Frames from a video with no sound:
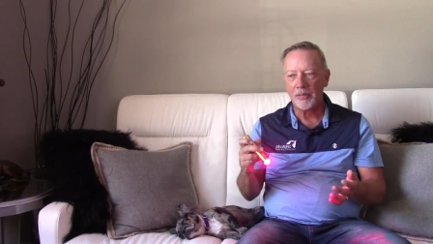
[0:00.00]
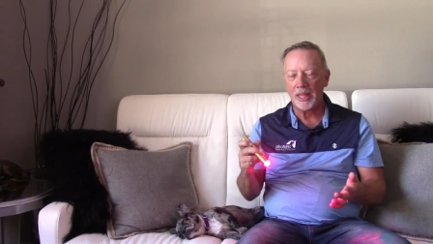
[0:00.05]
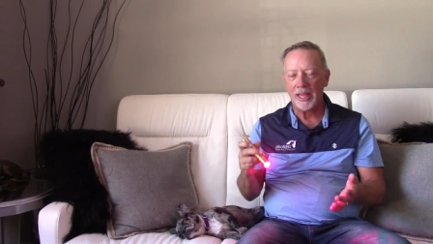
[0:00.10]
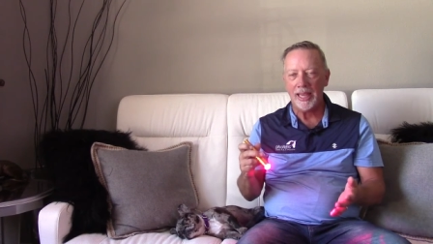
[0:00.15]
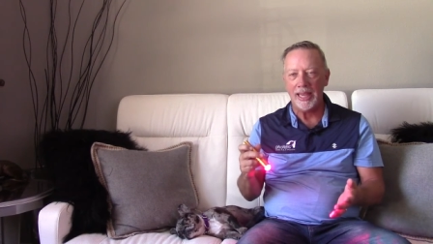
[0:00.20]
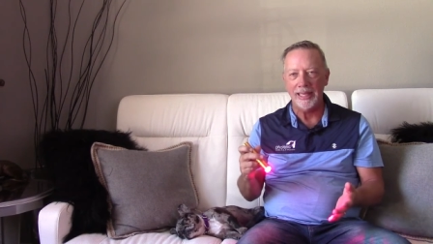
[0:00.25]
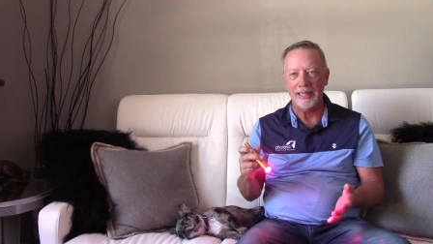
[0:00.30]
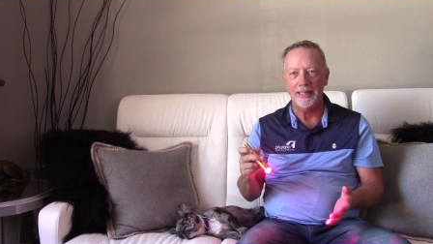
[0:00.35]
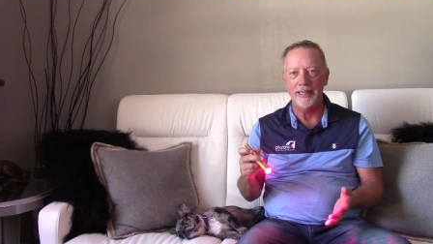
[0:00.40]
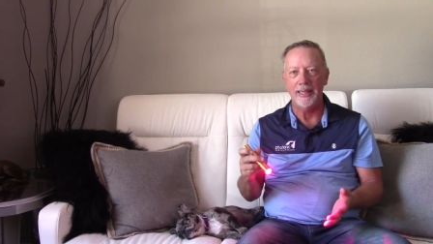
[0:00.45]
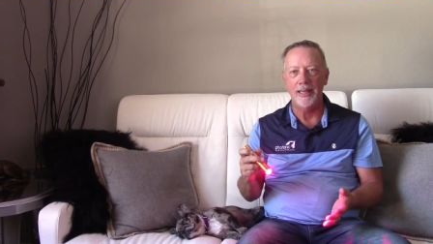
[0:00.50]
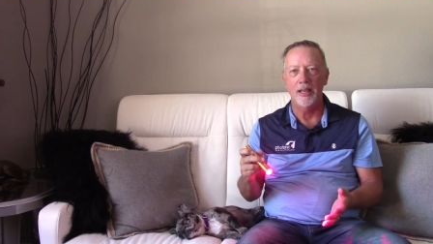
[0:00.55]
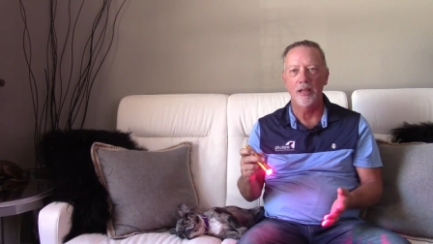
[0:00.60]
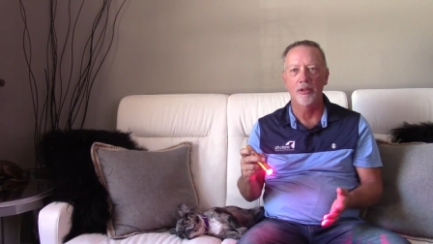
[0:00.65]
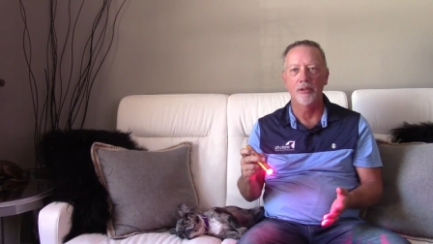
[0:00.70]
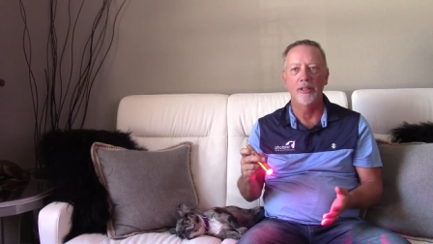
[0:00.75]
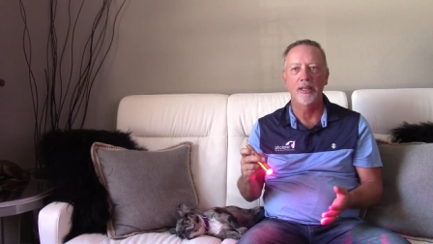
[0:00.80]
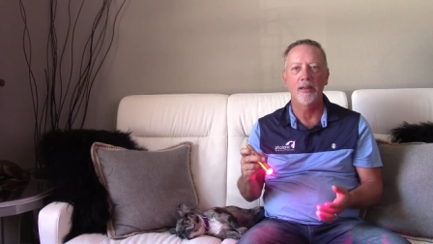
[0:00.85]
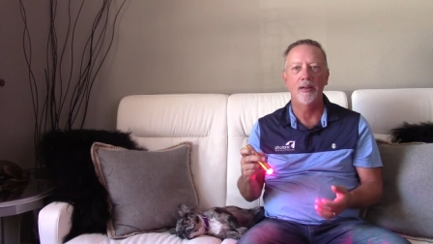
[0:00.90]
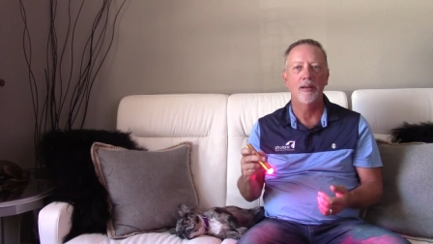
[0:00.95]

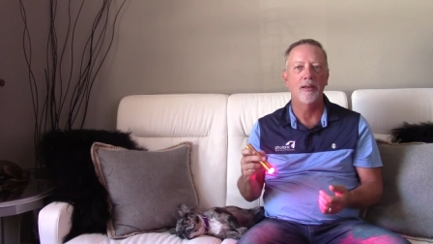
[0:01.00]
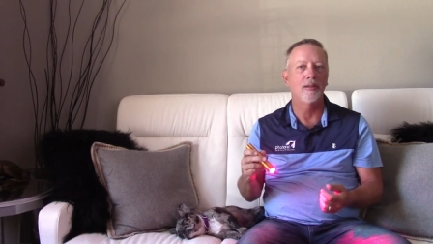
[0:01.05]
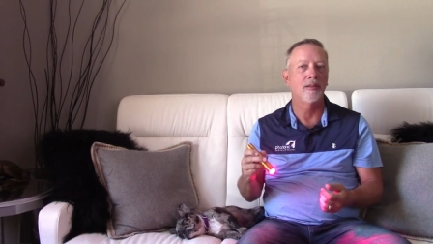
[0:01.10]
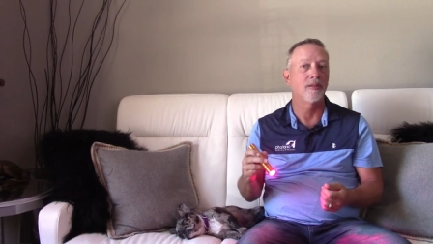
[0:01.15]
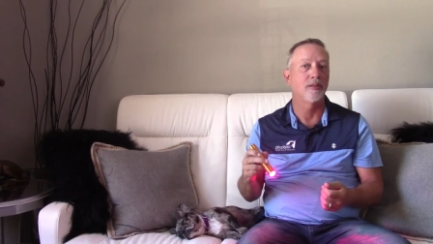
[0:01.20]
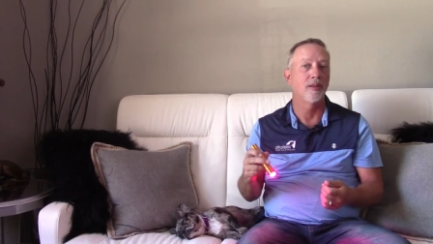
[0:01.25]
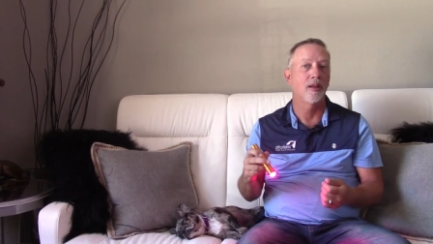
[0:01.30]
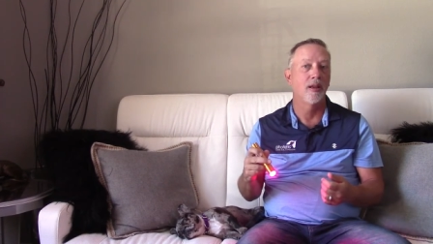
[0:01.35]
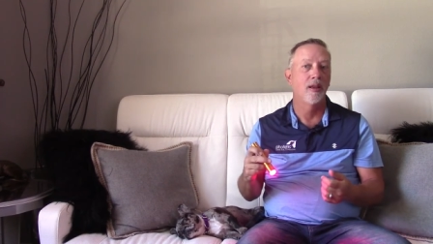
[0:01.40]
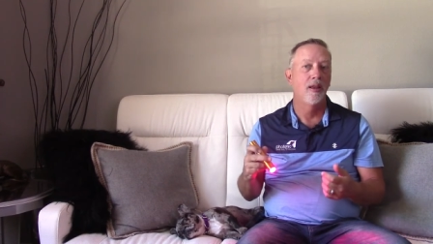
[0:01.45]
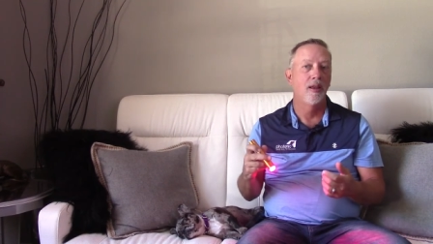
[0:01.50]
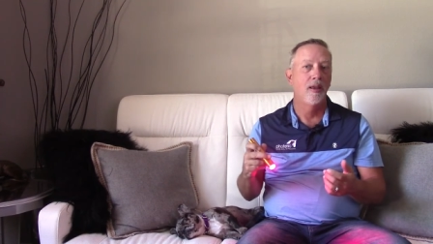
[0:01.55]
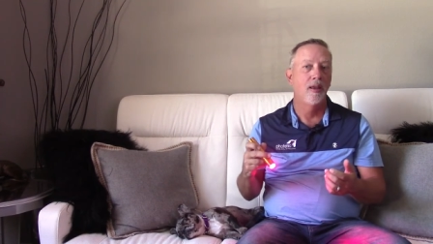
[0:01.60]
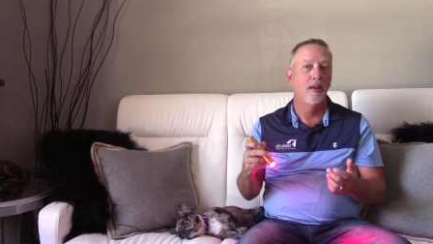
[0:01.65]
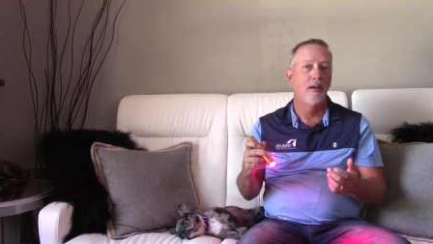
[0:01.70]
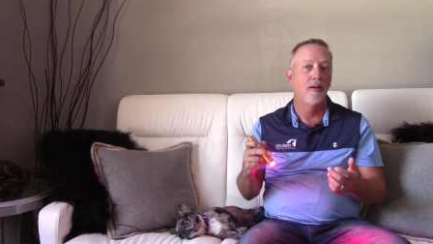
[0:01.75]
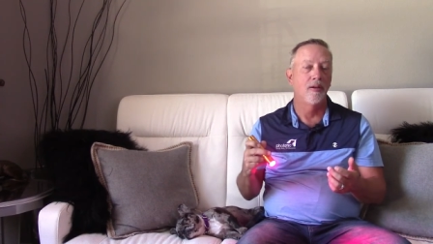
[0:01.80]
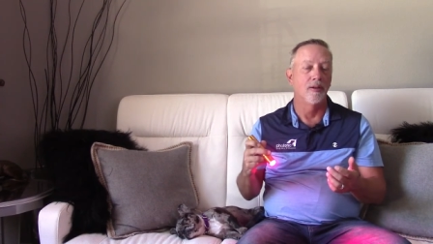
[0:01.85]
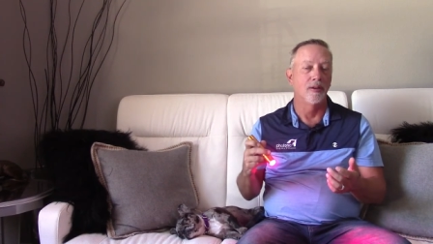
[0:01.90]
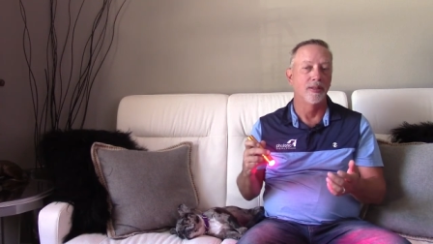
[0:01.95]
ACL tears
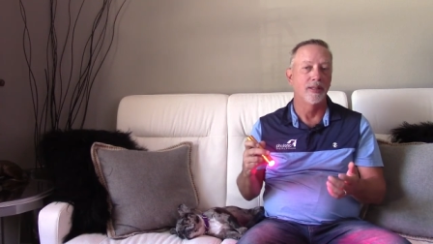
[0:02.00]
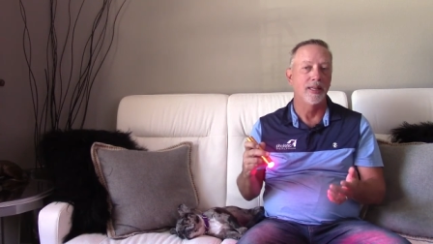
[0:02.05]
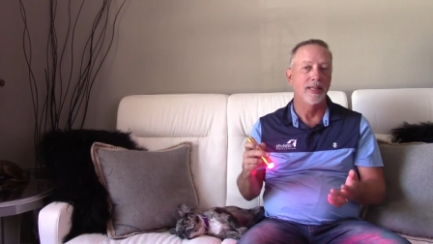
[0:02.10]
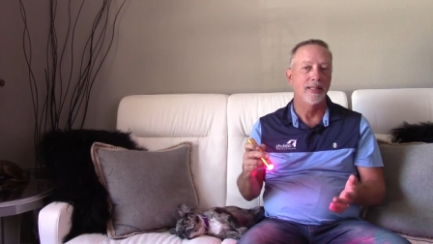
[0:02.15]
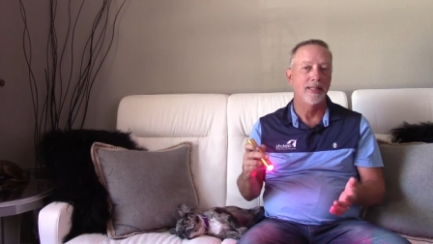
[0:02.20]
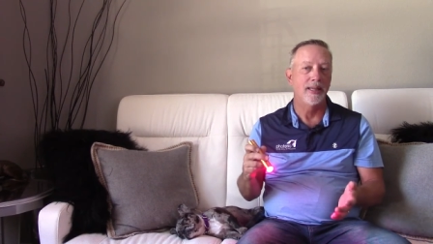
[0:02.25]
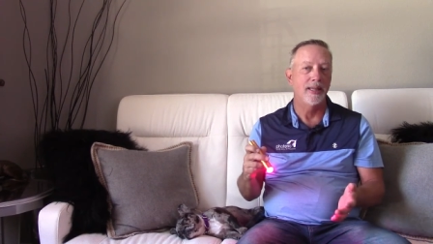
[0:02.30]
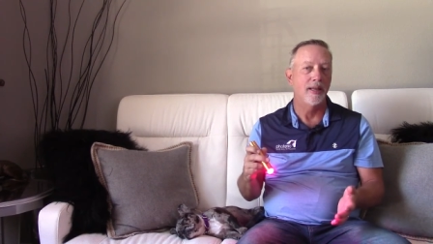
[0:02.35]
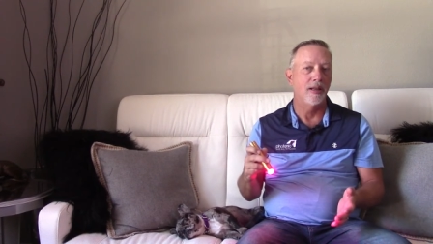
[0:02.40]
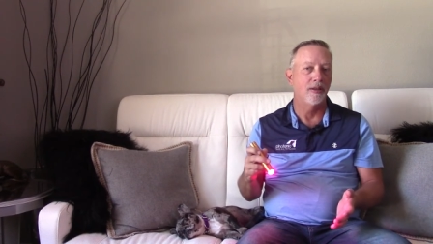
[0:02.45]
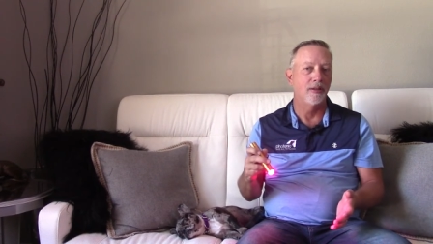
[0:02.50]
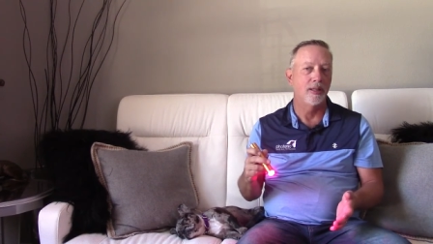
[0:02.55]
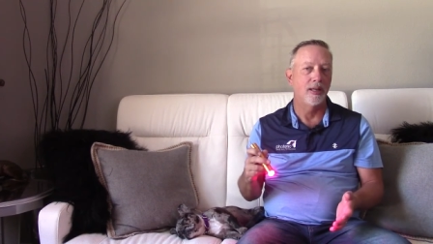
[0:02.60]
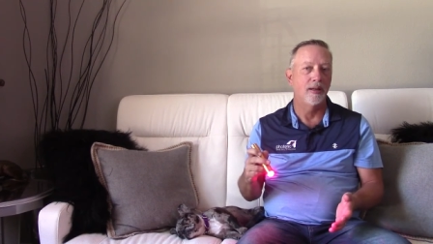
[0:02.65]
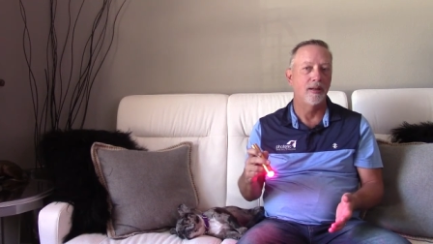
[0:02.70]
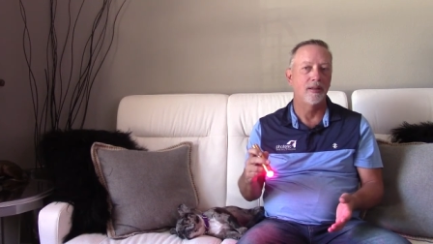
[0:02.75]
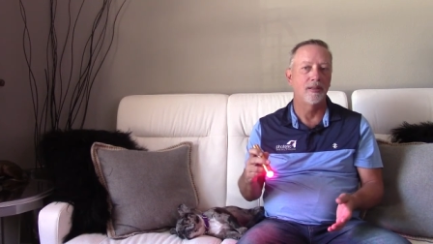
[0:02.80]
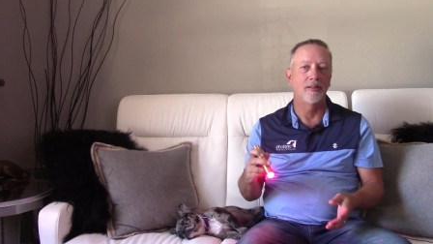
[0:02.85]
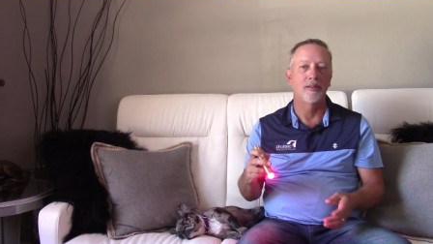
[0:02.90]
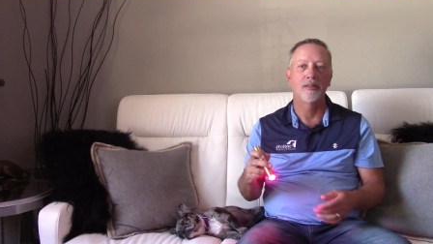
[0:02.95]
or CCL
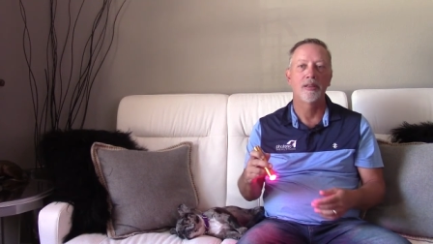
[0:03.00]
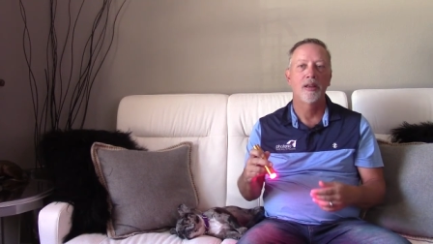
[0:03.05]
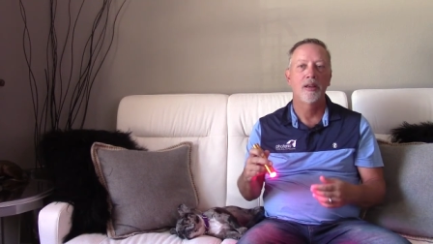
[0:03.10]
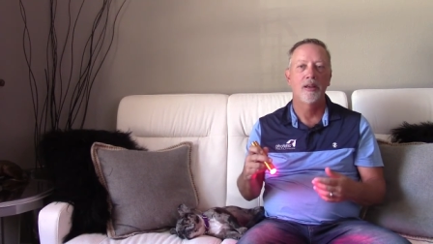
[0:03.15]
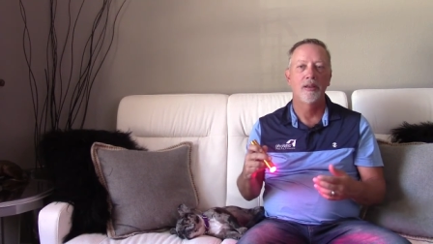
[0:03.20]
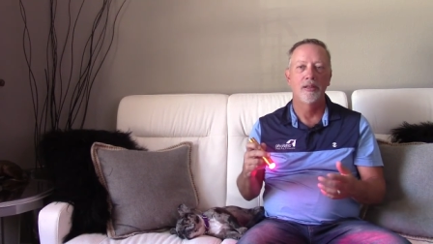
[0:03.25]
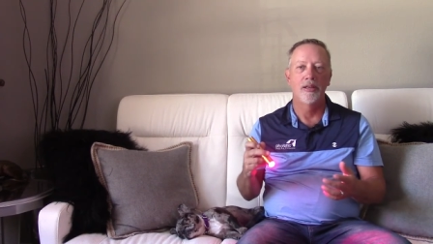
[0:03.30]
tears,